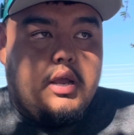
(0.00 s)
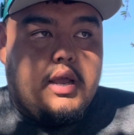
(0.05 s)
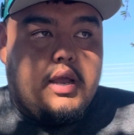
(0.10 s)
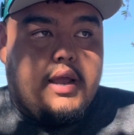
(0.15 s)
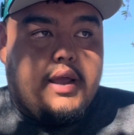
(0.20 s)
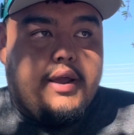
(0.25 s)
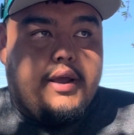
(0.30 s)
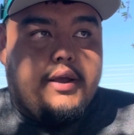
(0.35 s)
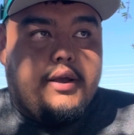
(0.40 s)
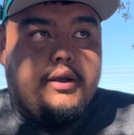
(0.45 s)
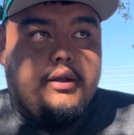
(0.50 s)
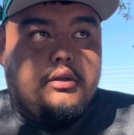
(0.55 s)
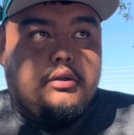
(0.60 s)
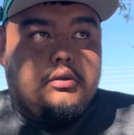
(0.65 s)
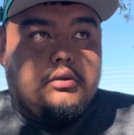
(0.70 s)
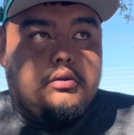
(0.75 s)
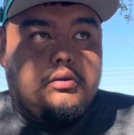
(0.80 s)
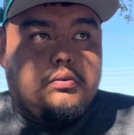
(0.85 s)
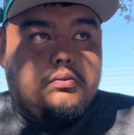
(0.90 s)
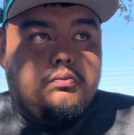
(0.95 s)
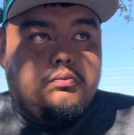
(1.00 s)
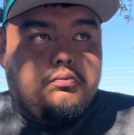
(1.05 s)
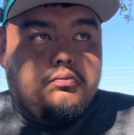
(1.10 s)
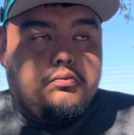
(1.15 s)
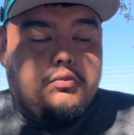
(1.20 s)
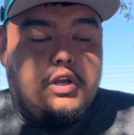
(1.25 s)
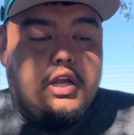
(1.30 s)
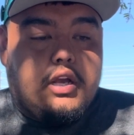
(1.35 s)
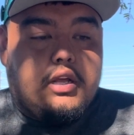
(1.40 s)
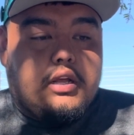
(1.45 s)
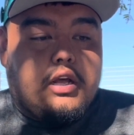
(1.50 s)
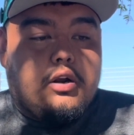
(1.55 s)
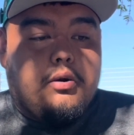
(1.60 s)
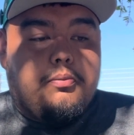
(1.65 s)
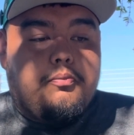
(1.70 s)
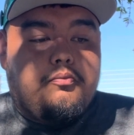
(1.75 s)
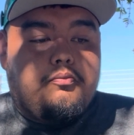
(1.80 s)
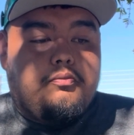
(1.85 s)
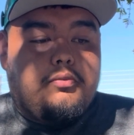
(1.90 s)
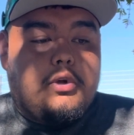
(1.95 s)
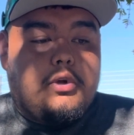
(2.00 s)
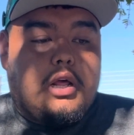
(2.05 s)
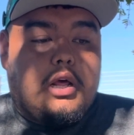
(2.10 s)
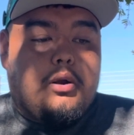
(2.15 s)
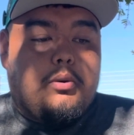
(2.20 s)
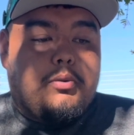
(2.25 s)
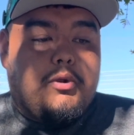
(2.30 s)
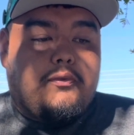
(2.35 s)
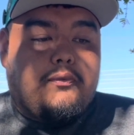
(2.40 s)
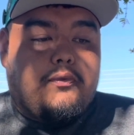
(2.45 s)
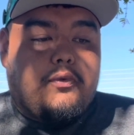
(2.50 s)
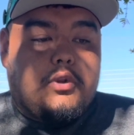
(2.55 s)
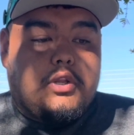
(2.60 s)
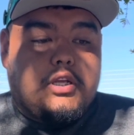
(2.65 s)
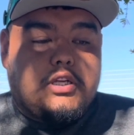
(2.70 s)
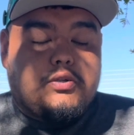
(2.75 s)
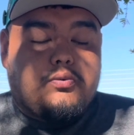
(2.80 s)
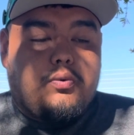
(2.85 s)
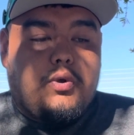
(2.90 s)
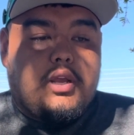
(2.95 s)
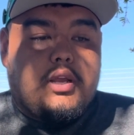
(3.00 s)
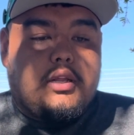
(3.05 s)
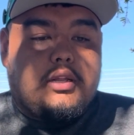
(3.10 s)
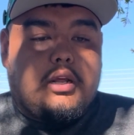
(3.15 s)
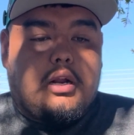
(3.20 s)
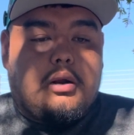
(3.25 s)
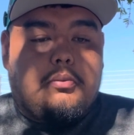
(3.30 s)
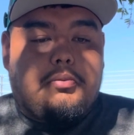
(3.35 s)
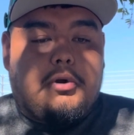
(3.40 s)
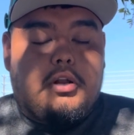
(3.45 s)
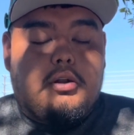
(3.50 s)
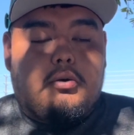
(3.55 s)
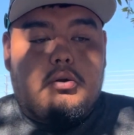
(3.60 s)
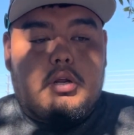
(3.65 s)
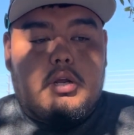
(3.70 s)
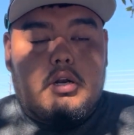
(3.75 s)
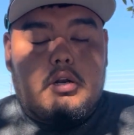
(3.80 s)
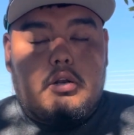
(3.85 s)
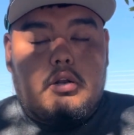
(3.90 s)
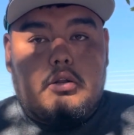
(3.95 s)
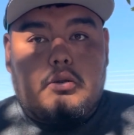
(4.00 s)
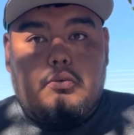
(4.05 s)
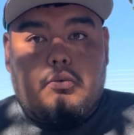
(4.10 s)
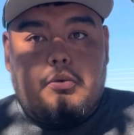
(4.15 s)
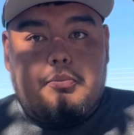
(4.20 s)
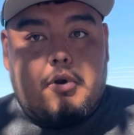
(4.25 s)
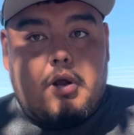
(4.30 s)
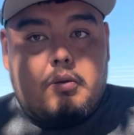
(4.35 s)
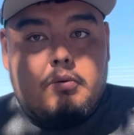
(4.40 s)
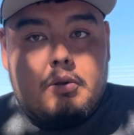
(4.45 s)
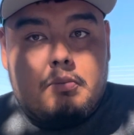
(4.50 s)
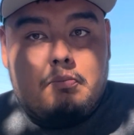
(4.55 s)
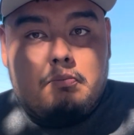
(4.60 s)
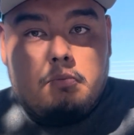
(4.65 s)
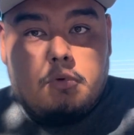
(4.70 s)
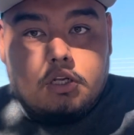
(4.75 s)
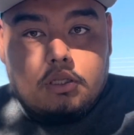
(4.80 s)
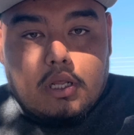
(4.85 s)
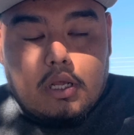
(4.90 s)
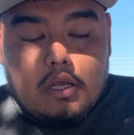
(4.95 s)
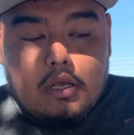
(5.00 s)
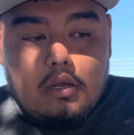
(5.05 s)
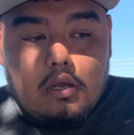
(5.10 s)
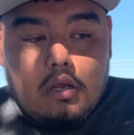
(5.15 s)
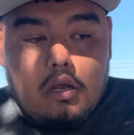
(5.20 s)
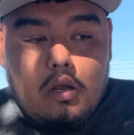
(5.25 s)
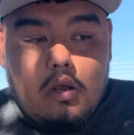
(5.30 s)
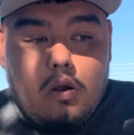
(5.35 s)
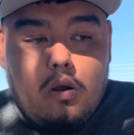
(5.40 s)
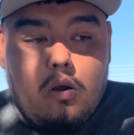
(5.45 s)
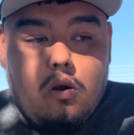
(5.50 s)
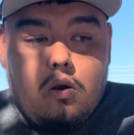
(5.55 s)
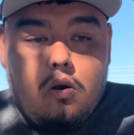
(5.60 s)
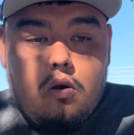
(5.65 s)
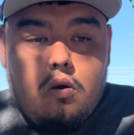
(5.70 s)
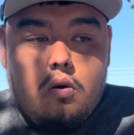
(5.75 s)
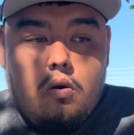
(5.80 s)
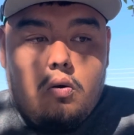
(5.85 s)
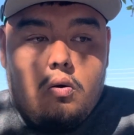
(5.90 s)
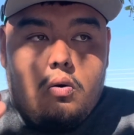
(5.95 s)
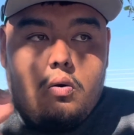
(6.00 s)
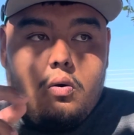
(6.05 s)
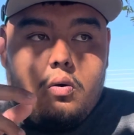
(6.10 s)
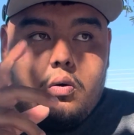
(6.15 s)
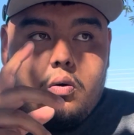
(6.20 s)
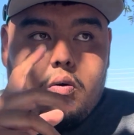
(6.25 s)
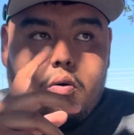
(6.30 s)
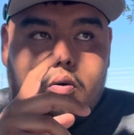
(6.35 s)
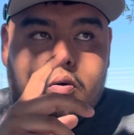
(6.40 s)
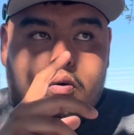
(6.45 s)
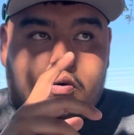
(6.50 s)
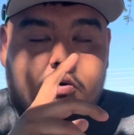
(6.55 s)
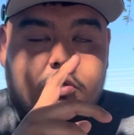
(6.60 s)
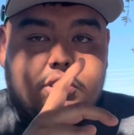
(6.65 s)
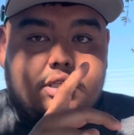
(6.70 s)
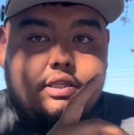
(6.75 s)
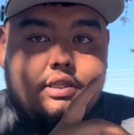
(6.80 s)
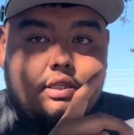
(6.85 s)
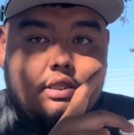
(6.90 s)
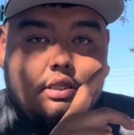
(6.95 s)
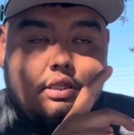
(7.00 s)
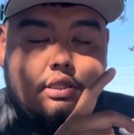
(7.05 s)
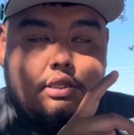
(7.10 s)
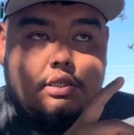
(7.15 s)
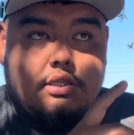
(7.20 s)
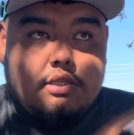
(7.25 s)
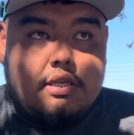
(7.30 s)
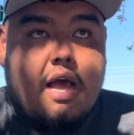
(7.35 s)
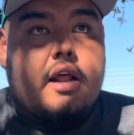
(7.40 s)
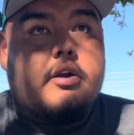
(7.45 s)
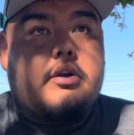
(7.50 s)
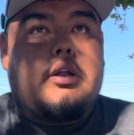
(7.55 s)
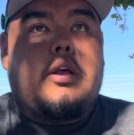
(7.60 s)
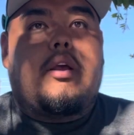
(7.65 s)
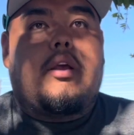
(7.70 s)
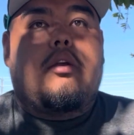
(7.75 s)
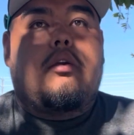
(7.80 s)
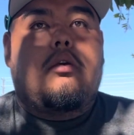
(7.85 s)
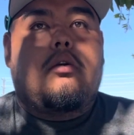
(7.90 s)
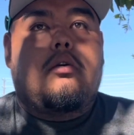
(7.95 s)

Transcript: and yeah that'll that'll be for this week, and then I'm probably gonna get another one probably Monday or Saturday.